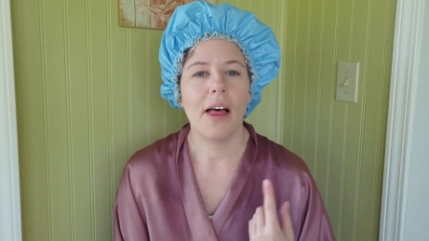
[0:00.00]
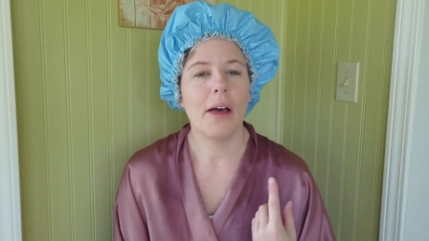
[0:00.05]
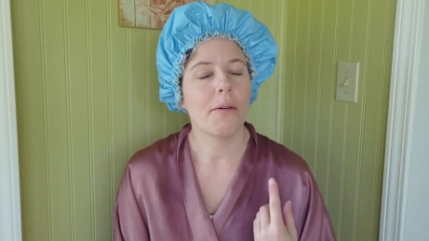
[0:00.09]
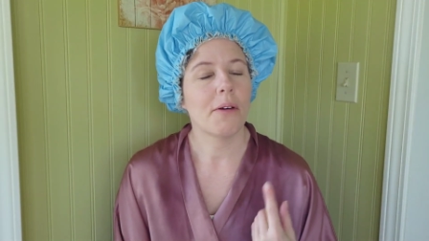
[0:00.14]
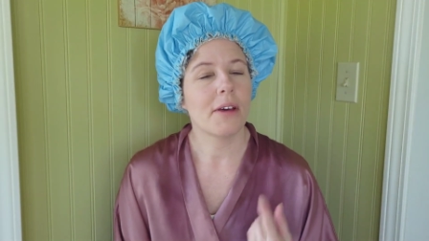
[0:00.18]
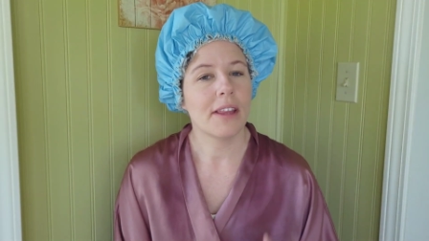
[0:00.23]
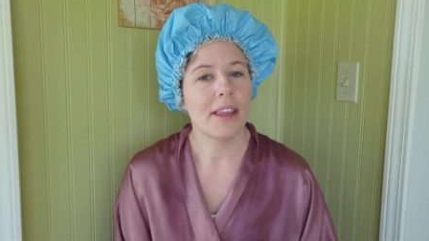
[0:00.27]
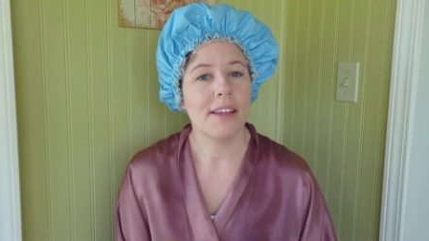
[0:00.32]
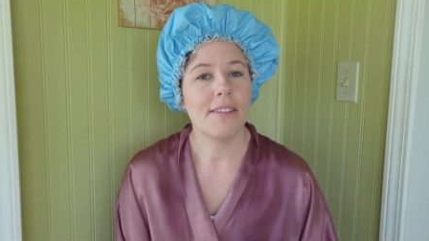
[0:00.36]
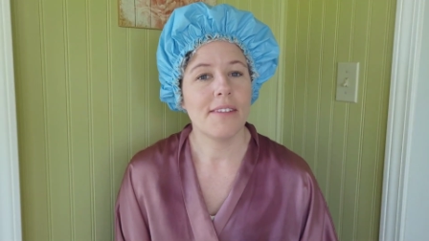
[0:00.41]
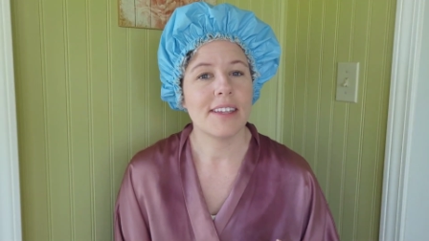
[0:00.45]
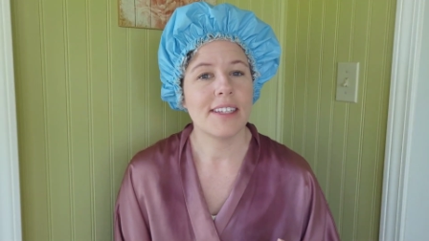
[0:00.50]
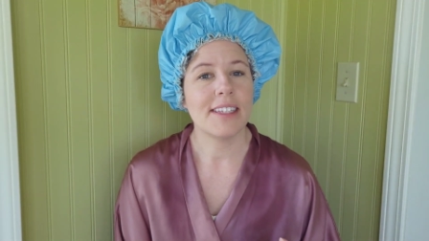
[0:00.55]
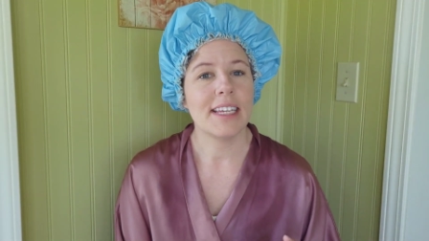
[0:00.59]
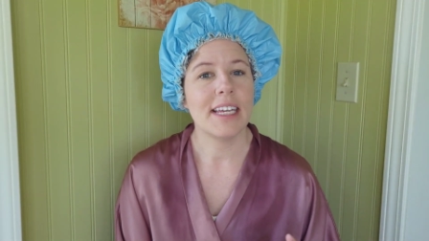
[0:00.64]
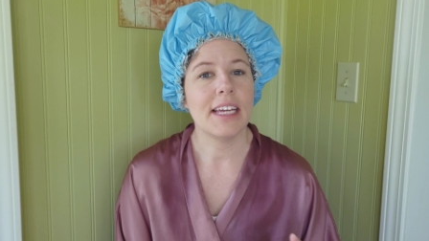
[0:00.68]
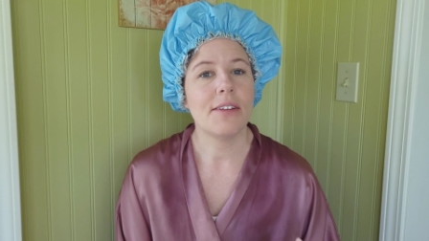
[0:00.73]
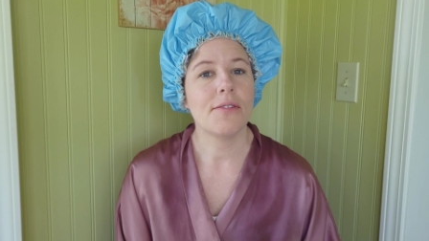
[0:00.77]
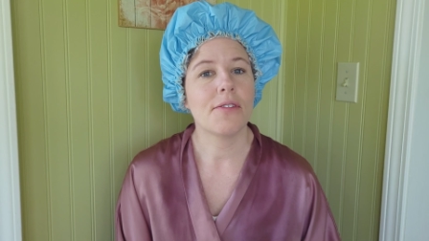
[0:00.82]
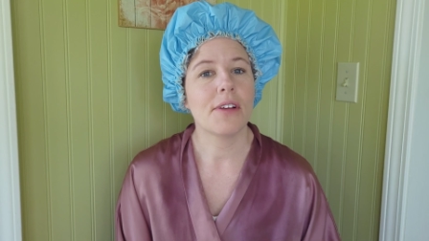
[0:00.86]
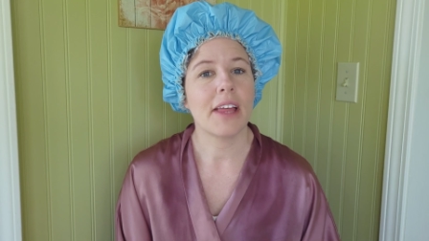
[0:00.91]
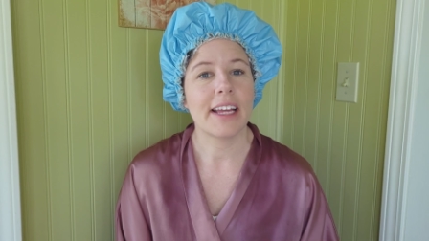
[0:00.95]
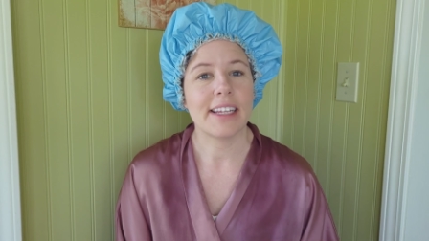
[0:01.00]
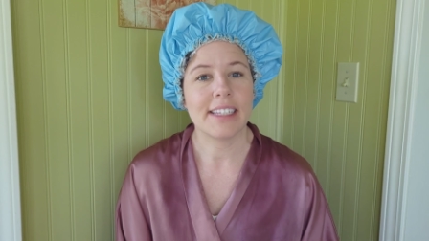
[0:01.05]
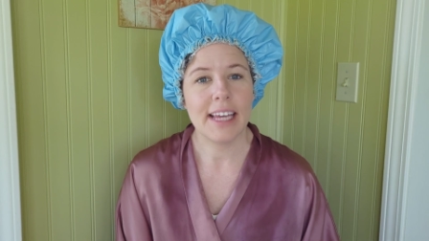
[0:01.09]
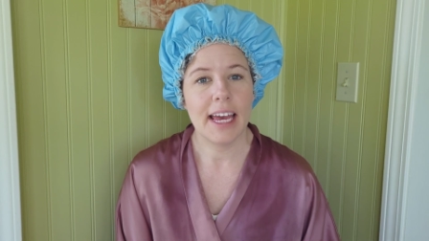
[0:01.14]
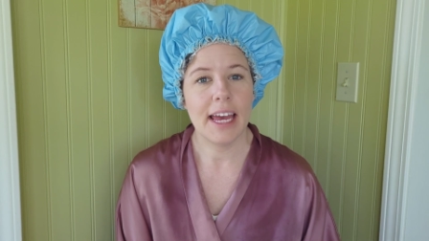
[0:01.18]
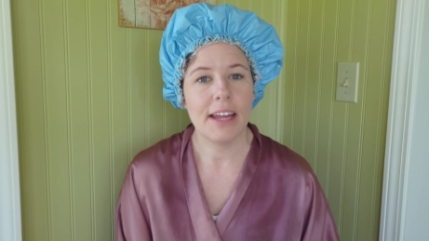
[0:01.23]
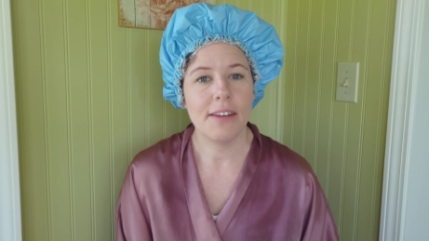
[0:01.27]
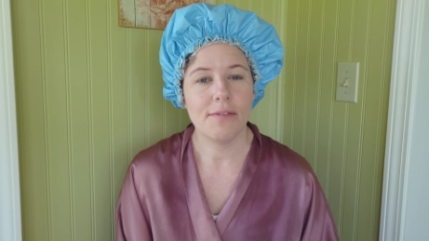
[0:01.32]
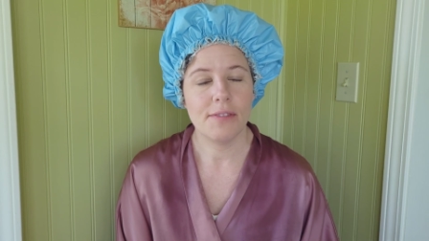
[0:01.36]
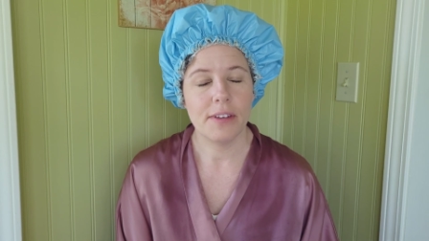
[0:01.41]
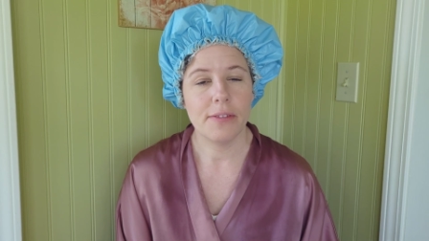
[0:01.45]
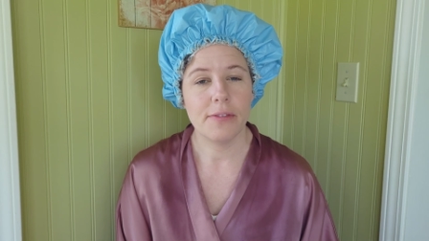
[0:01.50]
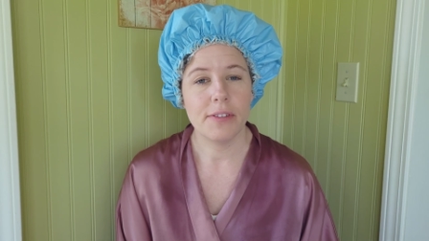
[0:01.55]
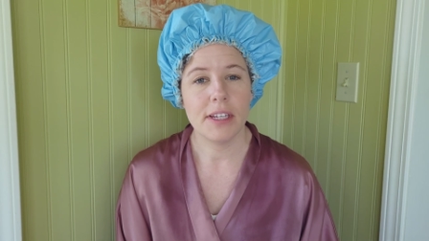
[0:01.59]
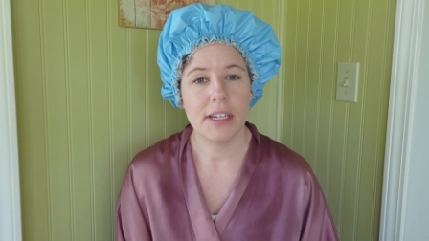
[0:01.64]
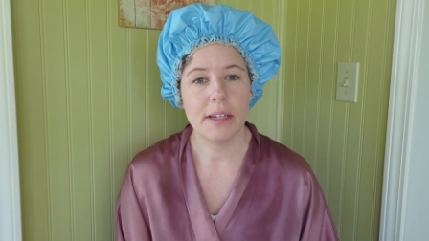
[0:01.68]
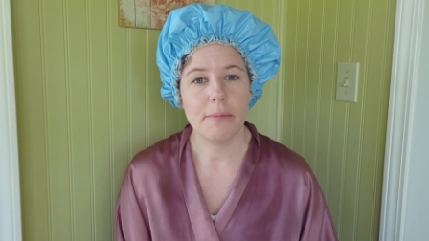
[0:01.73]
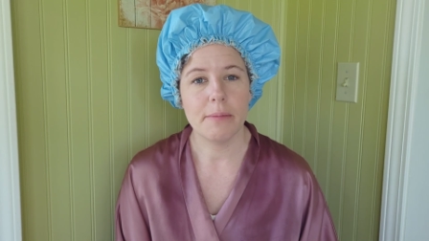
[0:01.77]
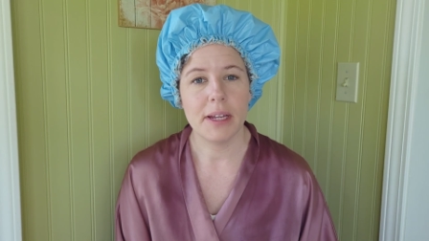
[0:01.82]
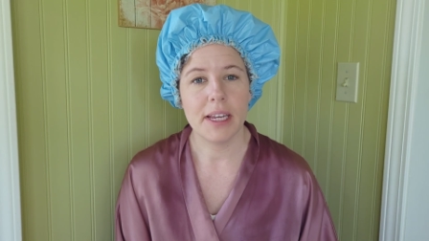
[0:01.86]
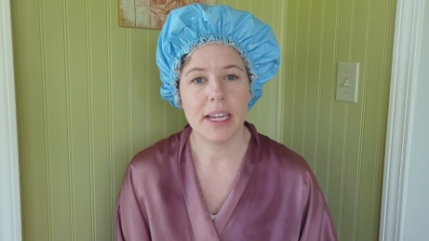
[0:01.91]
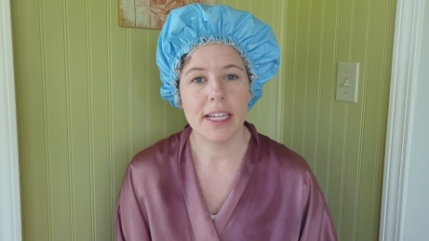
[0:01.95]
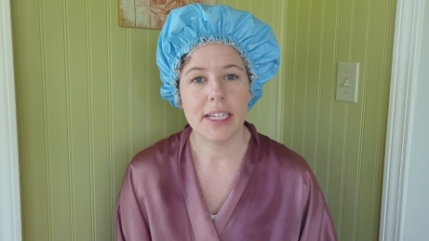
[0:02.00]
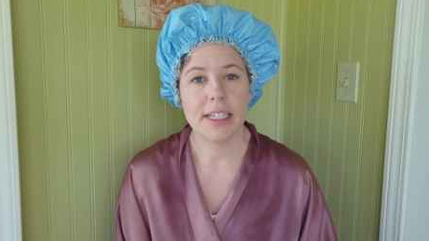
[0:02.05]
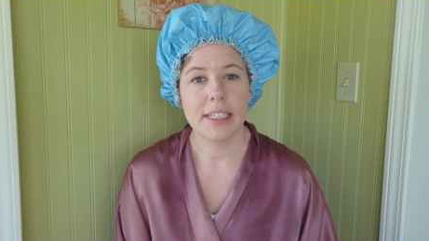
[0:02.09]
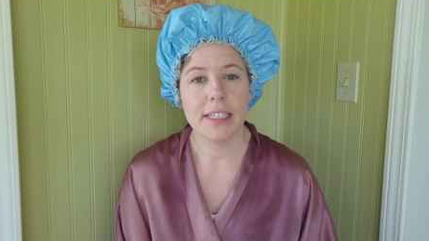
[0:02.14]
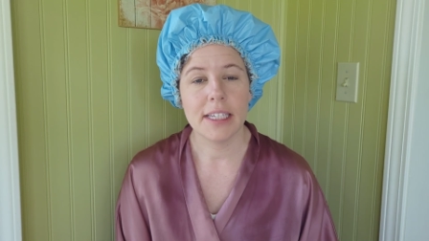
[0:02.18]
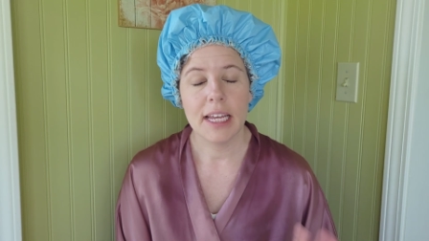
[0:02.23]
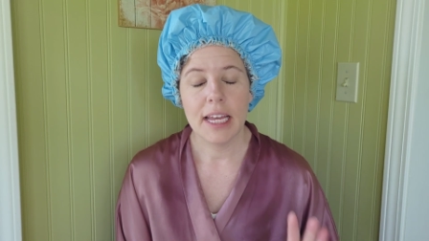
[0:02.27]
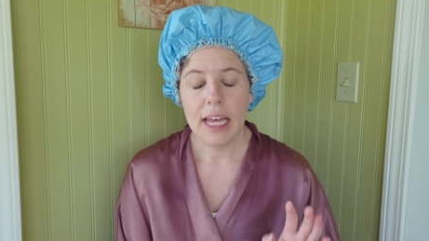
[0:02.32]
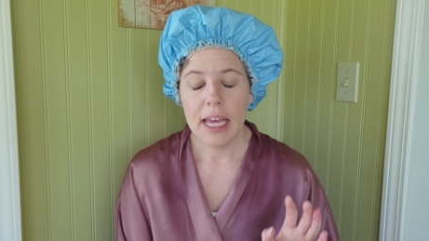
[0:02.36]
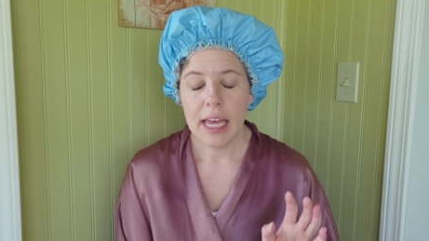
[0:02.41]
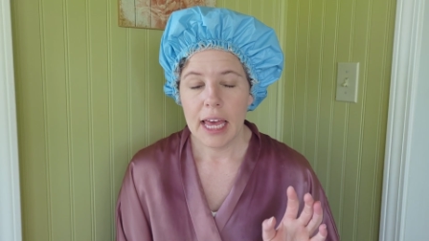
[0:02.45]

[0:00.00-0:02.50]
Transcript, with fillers: I'm gonna leave this in for like 10, 15 minutes.